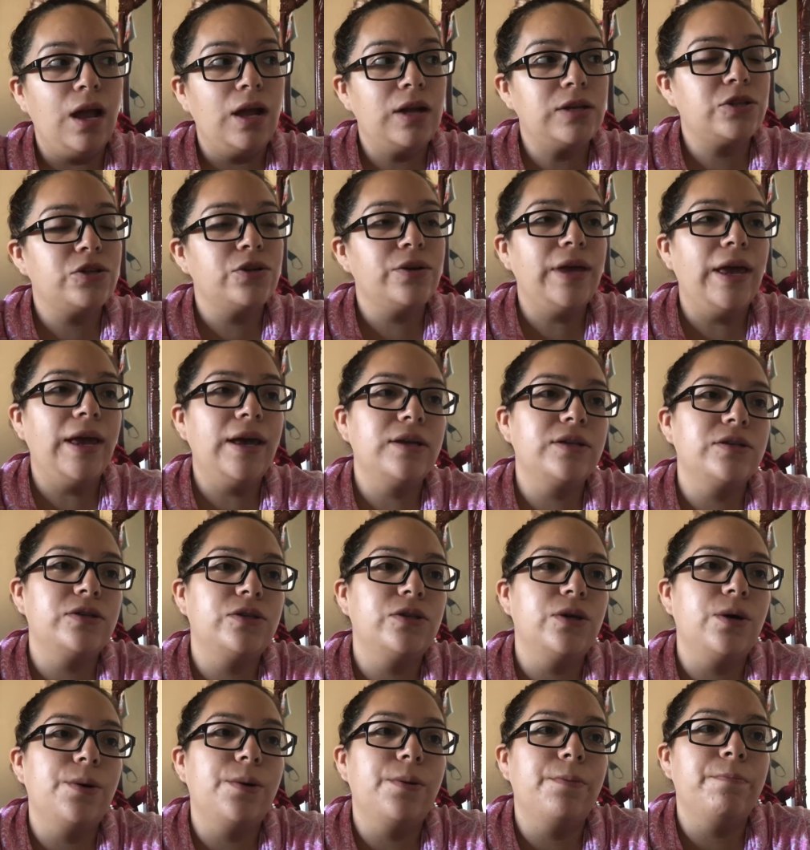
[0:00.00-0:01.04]
So yeah,
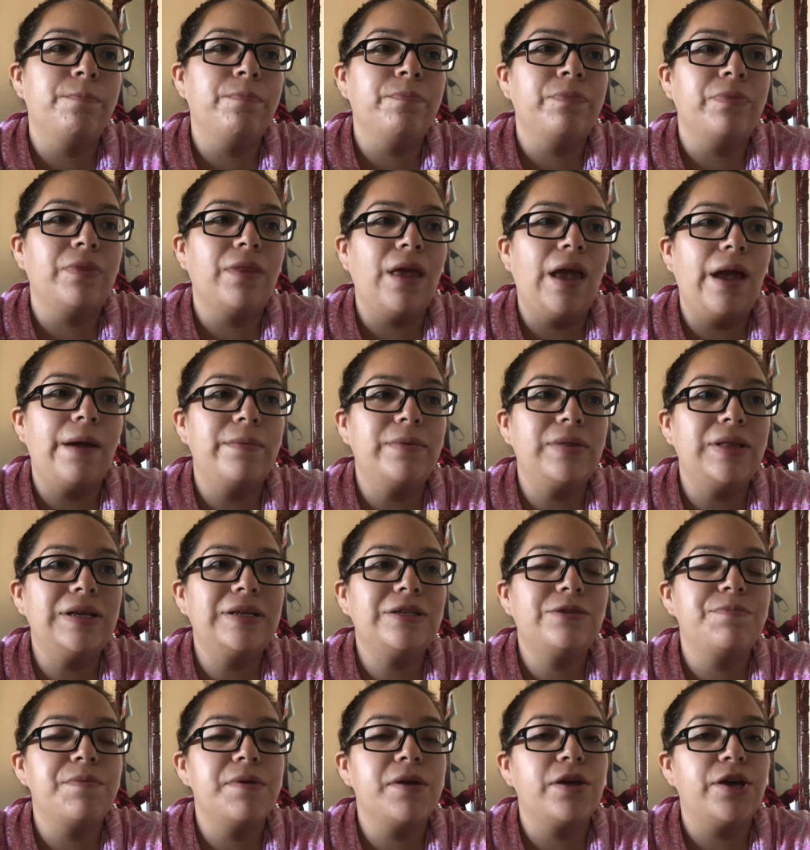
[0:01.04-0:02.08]
so everything
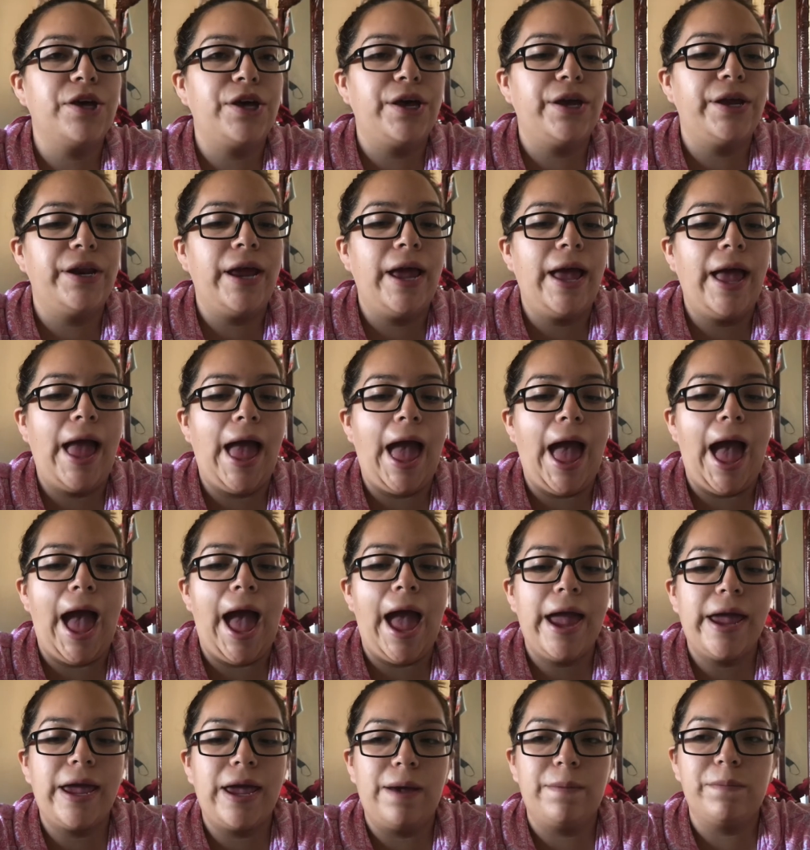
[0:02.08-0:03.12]
has been good.
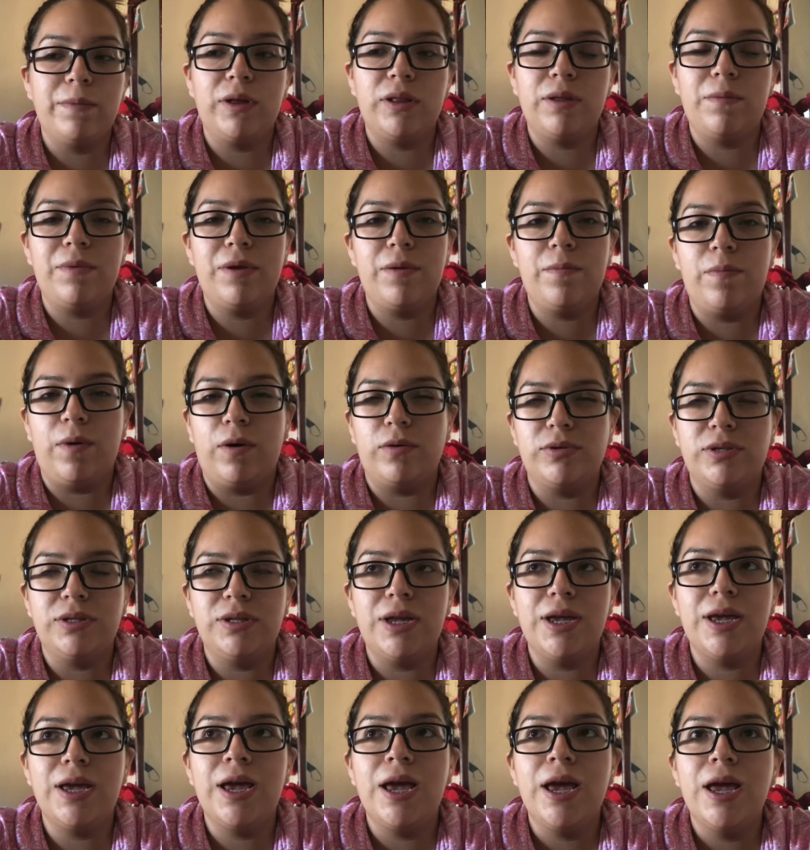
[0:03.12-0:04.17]
I am gonna be
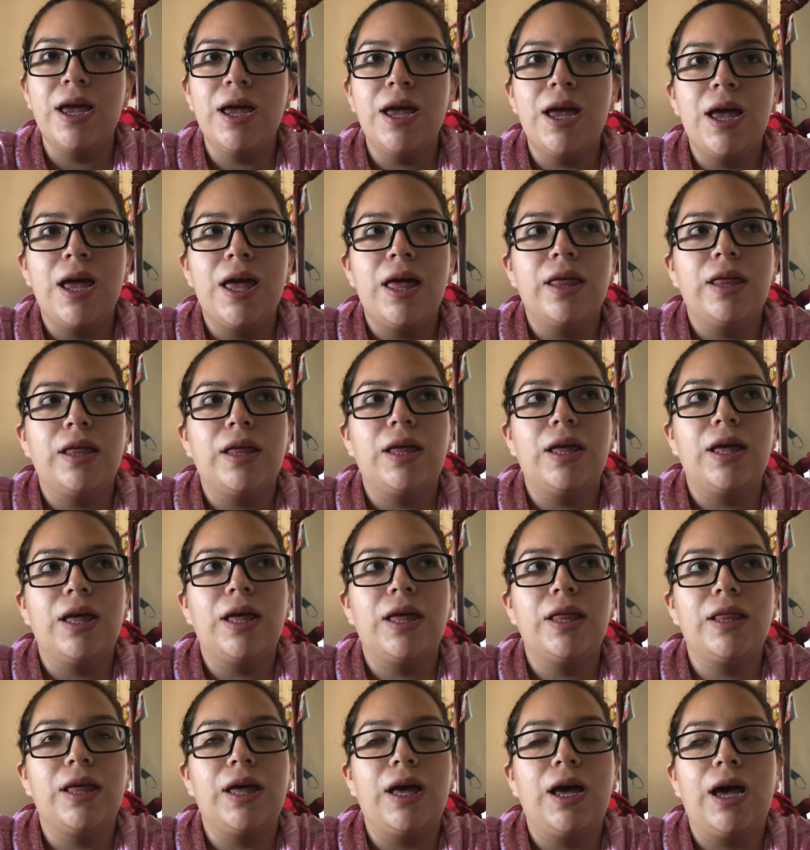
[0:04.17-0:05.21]
posting.
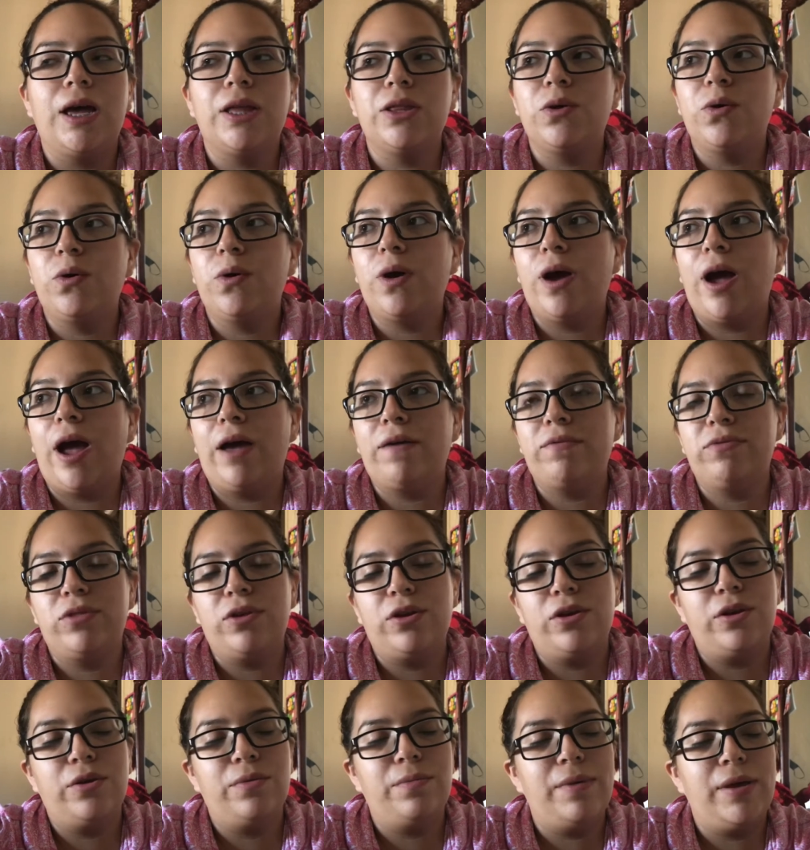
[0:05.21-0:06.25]
I know after
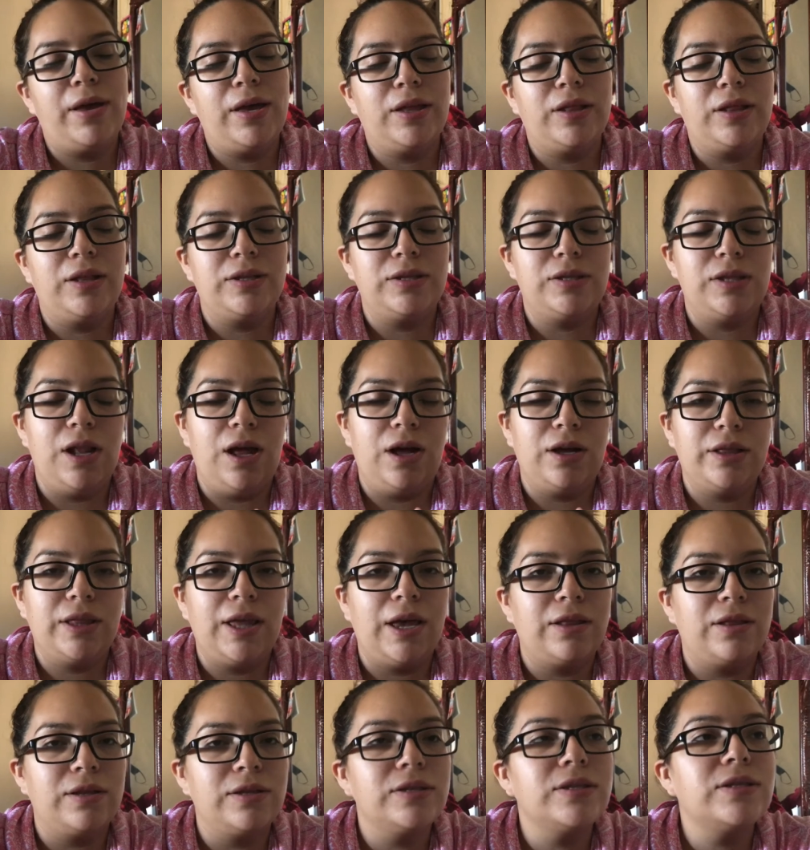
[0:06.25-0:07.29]
being in this
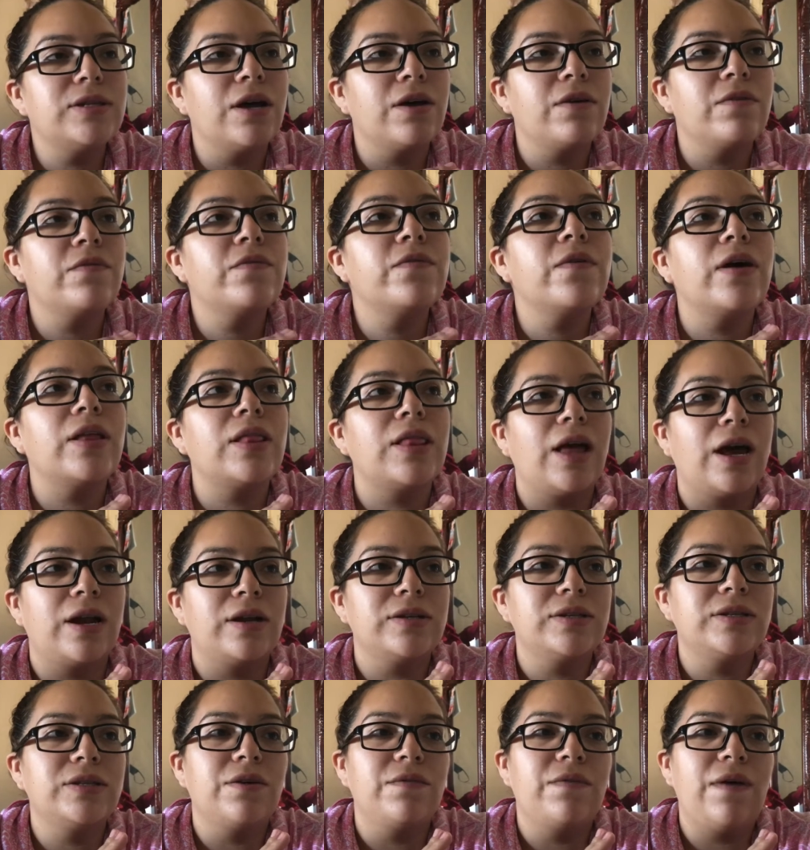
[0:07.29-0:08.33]
lockdown and stuff, a lot
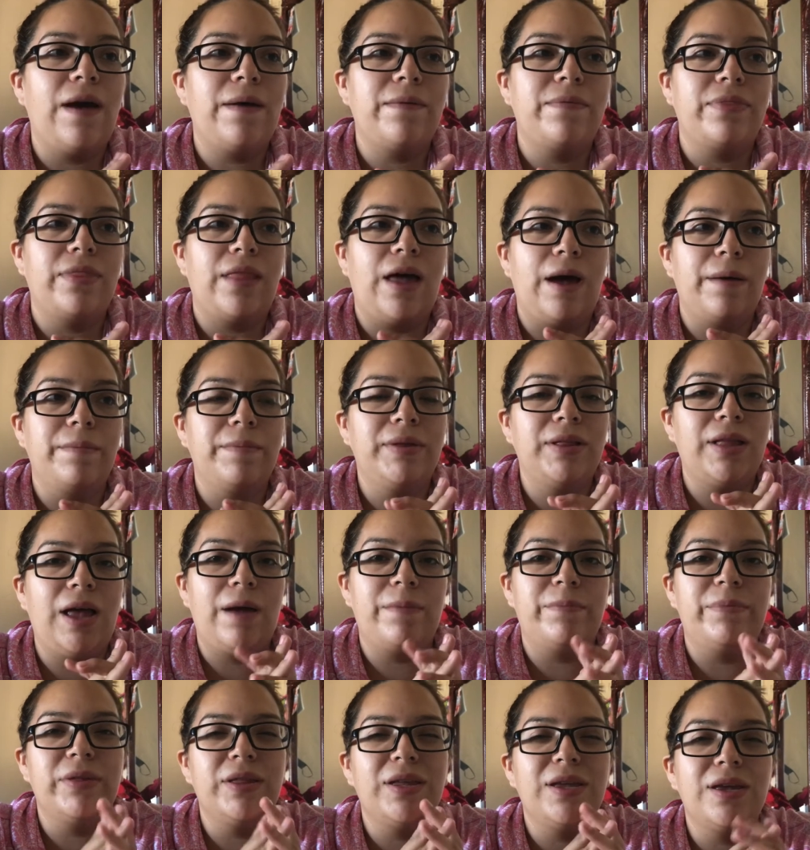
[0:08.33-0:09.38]
of stuff have not been
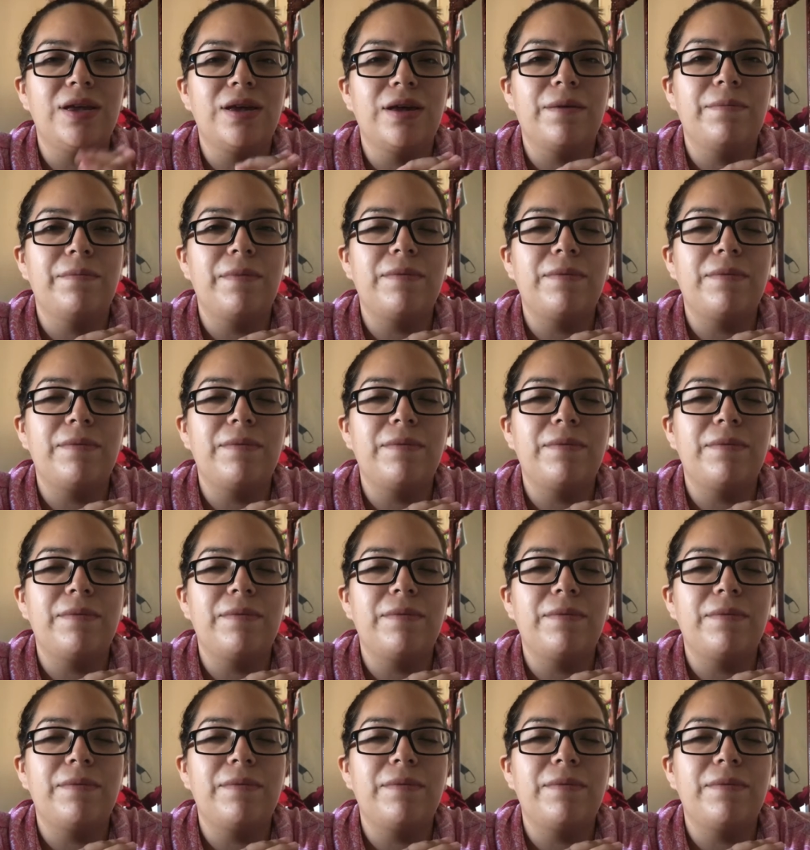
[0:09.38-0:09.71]
happening.